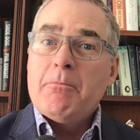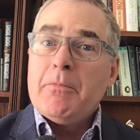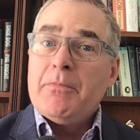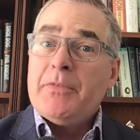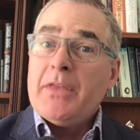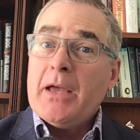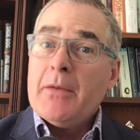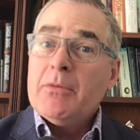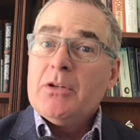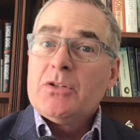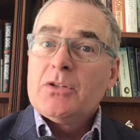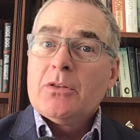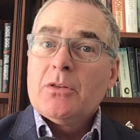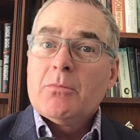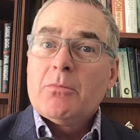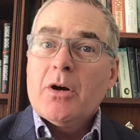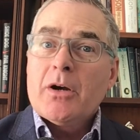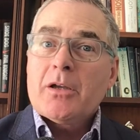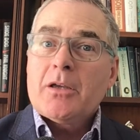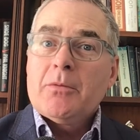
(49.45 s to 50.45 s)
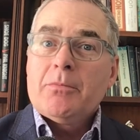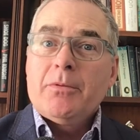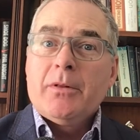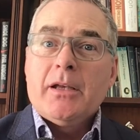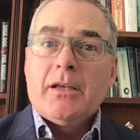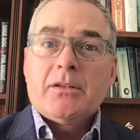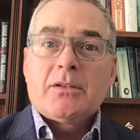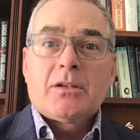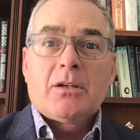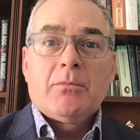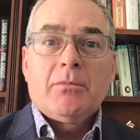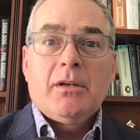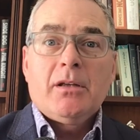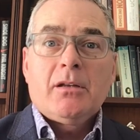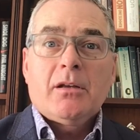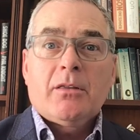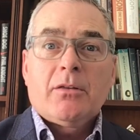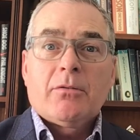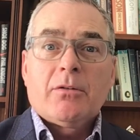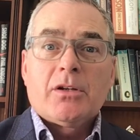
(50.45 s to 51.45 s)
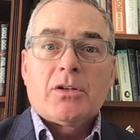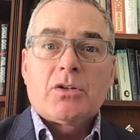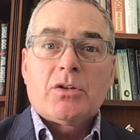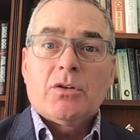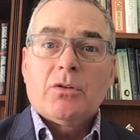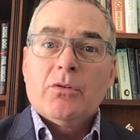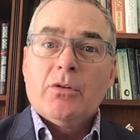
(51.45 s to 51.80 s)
Damage in the marketplace can be another issue.